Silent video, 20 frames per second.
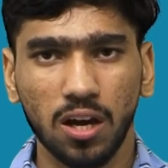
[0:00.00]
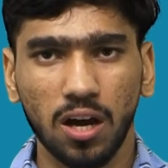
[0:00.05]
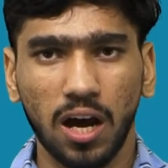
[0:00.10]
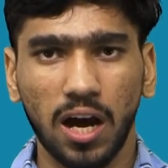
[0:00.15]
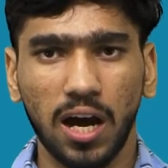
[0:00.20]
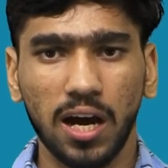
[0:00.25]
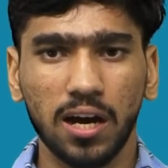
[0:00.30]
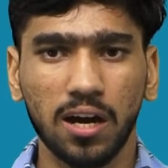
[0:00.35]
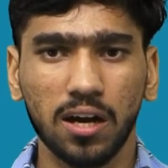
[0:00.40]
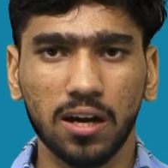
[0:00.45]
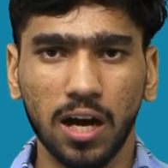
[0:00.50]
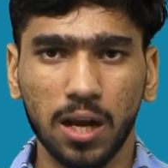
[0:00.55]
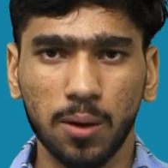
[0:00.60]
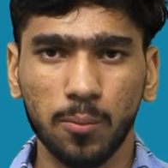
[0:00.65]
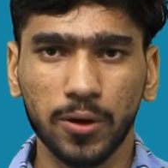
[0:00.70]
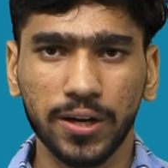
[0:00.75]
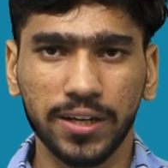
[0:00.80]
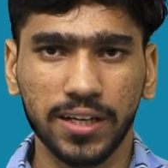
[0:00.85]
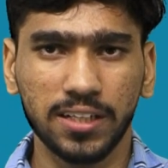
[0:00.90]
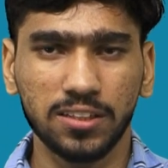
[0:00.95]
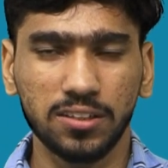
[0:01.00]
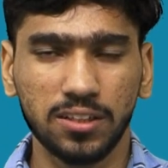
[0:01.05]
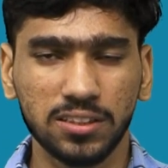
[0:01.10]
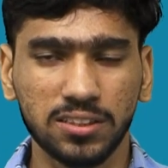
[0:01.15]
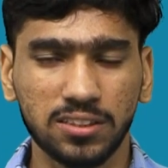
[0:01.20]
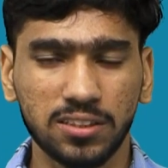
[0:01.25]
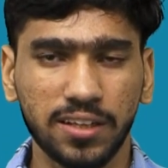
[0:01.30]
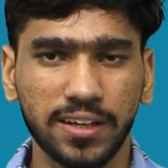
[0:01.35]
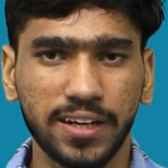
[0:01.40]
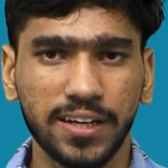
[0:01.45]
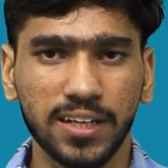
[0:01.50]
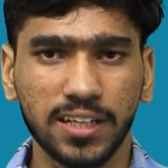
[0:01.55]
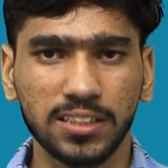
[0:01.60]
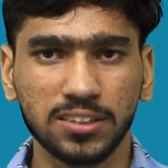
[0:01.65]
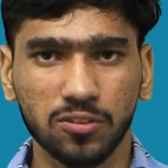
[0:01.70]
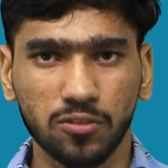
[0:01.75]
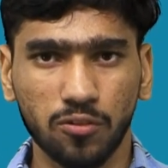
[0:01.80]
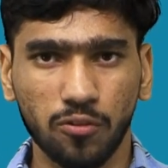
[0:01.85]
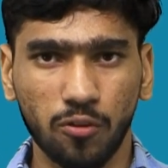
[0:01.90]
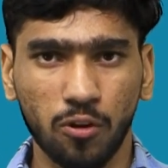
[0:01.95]
carbocation is
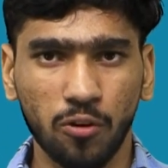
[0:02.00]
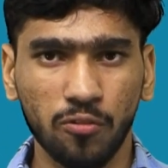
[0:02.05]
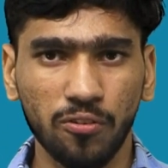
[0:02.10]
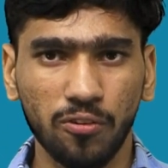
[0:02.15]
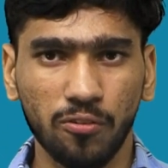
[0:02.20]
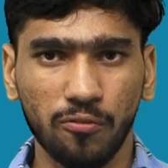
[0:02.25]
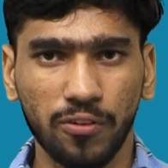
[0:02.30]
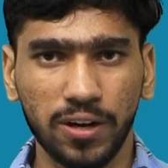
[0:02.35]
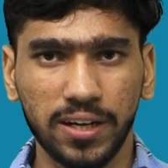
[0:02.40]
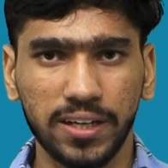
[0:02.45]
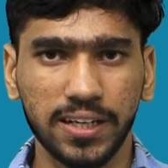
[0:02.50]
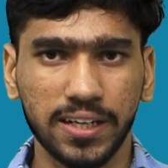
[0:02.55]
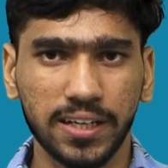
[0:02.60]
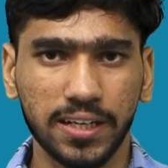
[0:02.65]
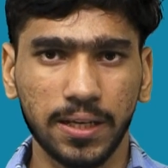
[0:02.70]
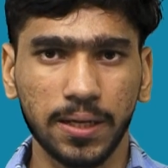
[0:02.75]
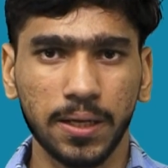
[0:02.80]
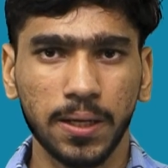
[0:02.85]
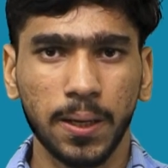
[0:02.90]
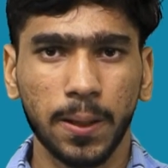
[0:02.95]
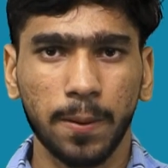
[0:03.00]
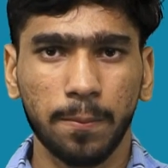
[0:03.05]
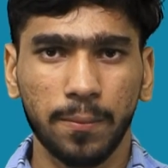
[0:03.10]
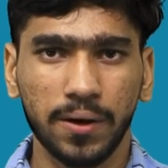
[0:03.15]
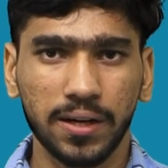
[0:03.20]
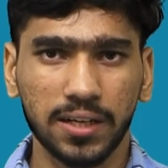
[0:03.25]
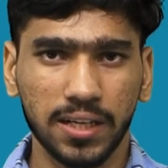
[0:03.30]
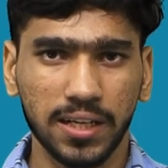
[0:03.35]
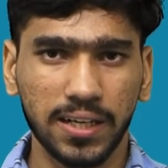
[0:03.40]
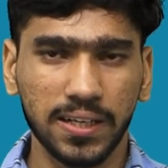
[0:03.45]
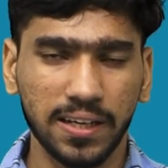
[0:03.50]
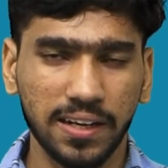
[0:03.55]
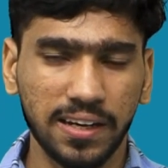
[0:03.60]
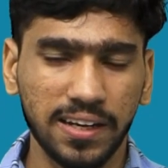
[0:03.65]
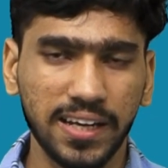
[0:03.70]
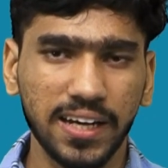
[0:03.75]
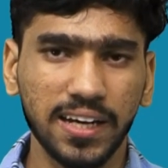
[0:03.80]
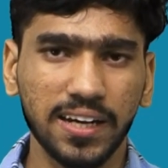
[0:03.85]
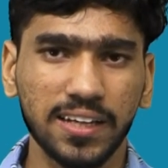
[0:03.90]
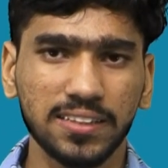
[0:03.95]
of 1 degree, but it
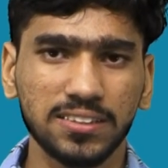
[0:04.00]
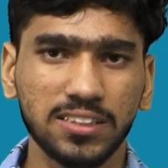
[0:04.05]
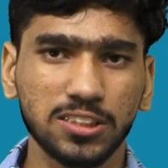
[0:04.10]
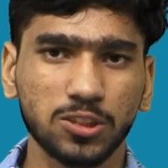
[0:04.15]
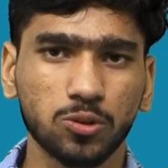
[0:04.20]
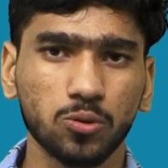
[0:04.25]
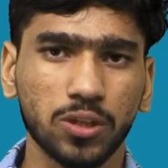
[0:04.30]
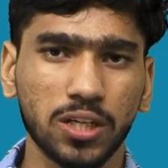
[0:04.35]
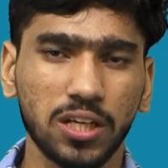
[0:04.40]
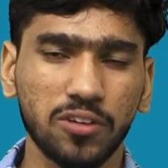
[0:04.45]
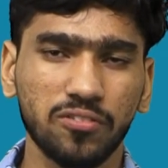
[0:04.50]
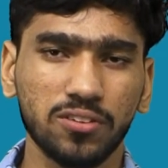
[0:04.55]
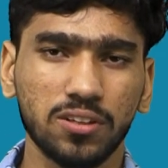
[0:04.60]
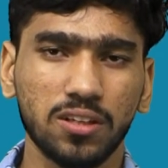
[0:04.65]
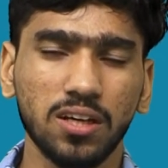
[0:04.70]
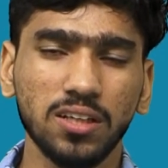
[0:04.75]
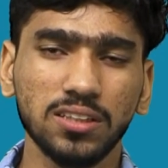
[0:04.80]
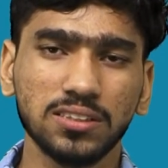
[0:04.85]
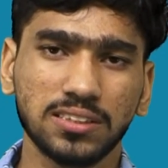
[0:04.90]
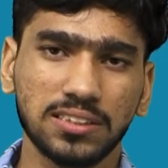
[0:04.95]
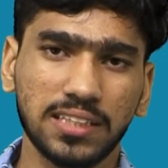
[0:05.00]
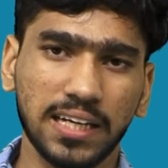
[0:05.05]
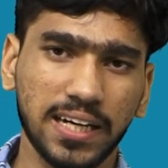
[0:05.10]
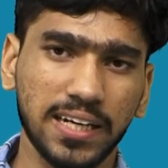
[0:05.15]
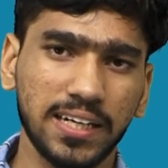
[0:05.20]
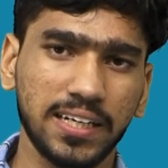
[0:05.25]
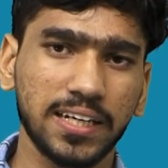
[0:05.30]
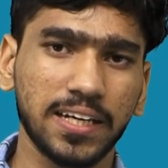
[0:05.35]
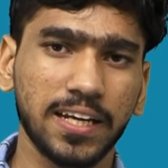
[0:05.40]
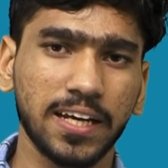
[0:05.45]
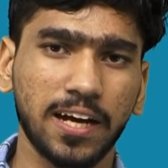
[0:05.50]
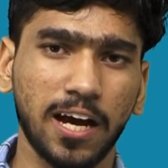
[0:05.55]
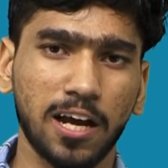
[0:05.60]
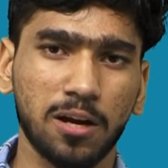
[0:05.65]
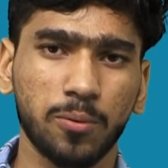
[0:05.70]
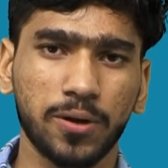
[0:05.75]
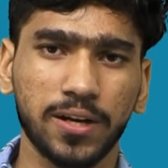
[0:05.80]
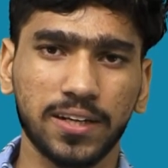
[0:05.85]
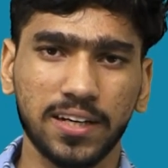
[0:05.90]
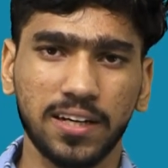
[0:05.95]
rearranges to give the 2nd degree
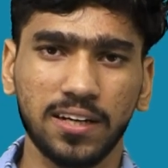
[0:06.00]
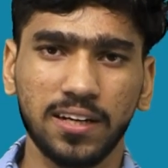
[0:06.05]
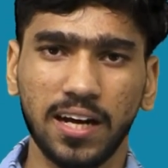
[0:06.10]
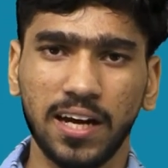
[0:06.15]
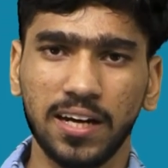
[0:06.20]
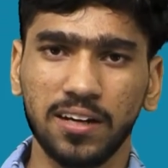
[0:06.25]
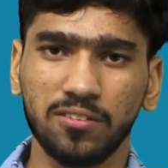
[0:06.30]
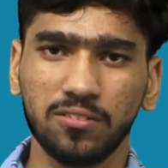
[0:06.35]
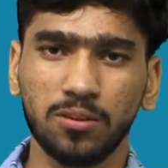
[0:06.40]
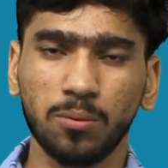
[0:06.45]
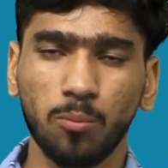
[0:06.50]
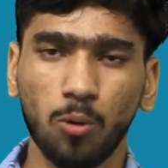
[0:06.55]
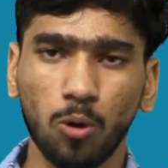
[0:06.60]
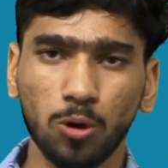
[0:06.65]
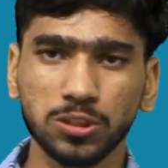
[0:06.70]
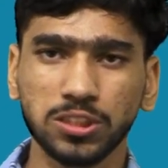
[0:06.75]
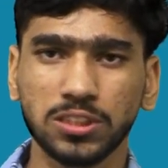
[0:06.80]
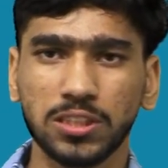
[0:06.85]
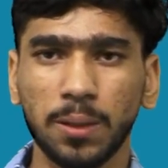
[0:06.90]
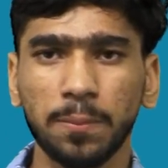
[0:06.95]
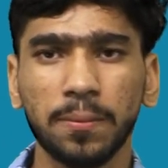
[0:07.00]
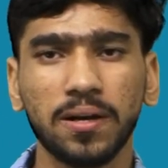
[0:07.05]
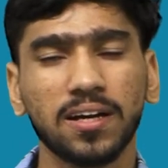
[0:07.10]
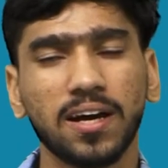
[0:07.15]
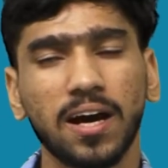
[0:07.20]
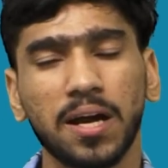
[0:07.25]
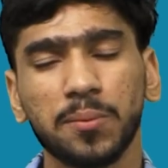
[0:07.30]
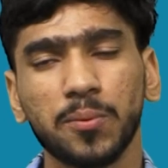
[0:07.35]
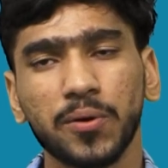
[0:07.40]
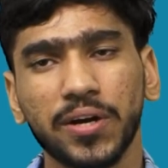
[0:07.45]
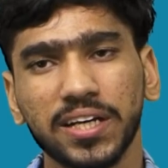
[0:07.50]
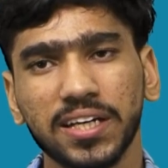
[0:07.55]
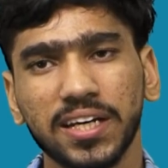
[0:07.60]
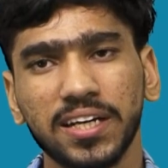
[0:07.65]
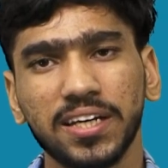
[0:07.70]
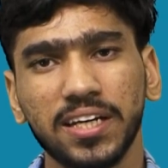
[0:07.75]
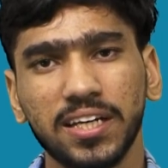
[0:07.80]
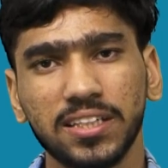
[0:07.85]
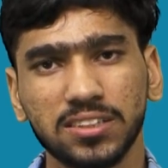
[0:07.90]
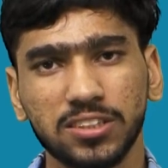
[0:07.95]
carbocation, and the most stable carbocation
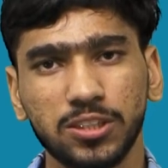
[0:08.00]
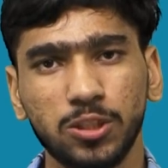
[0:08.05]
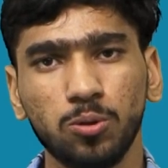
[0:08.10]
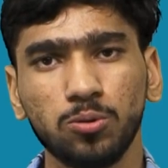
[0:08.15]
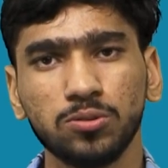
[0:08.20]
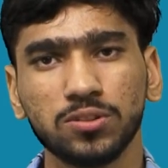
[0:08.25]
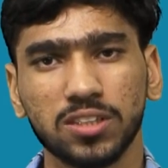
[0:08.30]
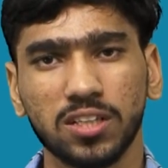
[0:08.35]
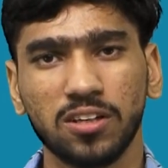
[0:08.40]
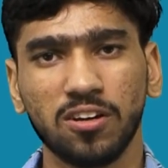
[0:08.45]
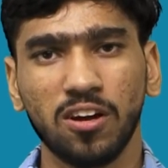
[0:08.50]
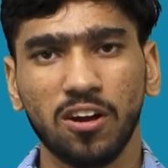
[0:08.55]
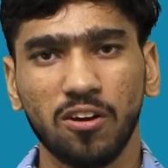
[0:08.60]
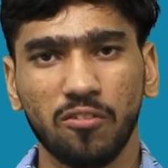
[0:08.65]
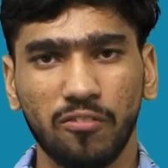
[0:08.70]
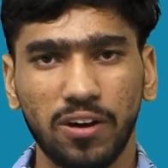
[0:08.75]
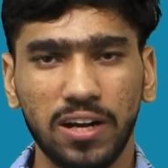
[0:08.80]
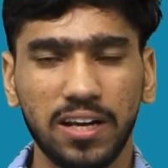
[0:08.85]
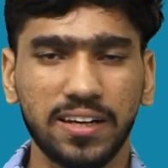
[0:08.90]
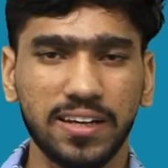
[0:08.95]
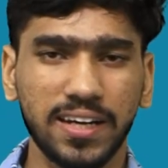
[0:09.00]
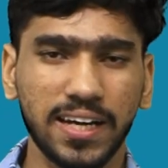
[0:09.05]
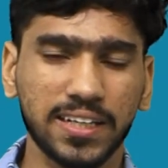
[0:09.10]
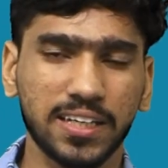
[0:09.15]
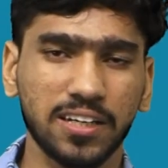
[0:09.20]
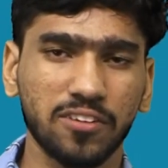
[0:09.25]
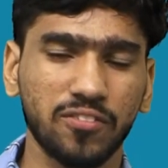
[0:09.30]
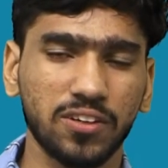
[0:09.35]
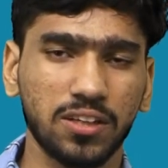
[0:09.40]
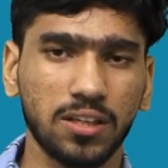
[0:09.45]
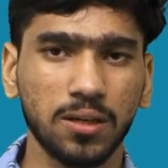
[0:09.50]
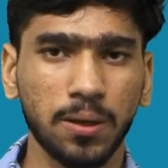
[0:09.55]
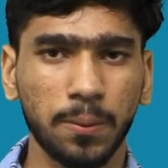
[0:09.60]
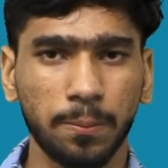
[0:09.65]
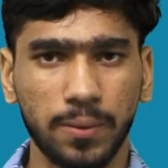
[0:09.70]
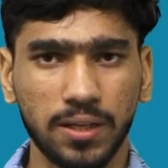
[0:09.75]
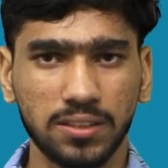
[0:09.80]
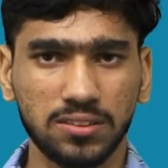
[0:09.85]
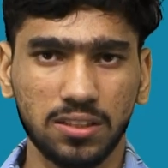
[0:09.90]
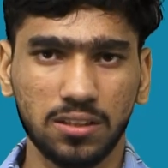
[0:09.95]
is used while reacting with the
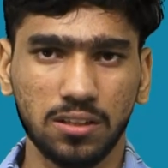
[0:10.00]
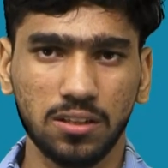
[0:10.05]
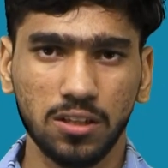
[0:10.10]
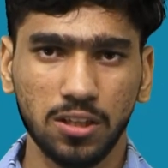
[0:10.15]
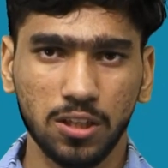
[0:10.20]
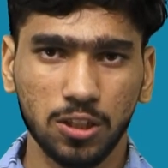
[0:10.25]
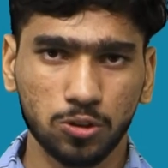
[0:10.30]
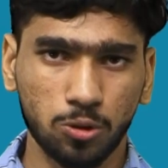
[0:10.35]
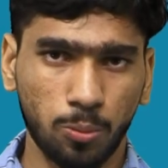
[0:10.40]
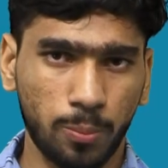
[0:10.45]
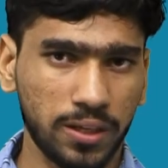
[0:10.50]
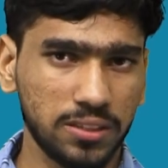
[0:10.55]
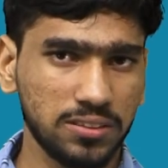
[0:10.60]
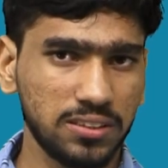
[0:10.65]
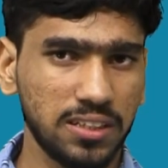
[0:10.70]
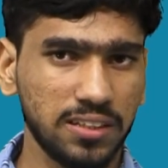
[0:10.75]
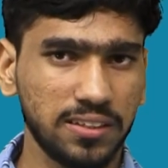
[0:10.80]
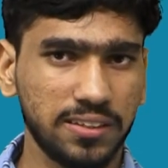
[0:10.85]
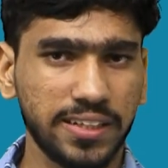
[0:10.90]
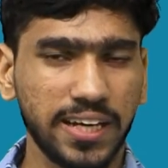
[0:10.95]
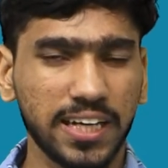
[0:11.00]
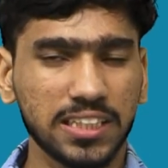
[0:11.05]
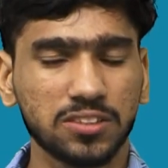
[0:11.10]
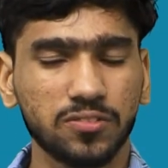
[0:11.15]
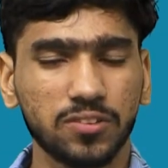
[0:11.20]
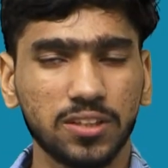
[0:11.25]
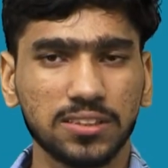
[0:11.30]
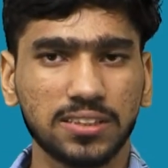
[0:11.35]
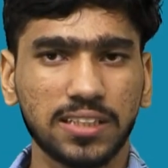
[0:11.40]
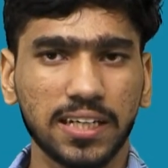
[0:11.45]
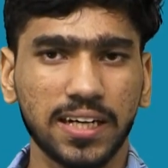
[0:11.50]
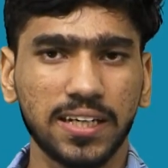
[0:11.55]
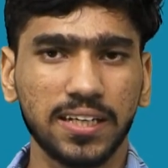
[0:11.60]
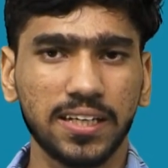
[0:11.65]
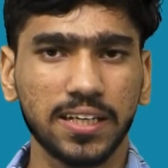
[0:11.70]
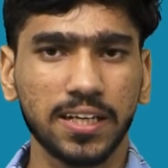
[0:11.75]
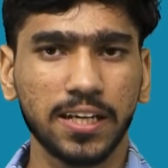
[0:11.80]
benzene. So benzene reacts with the 2nd degree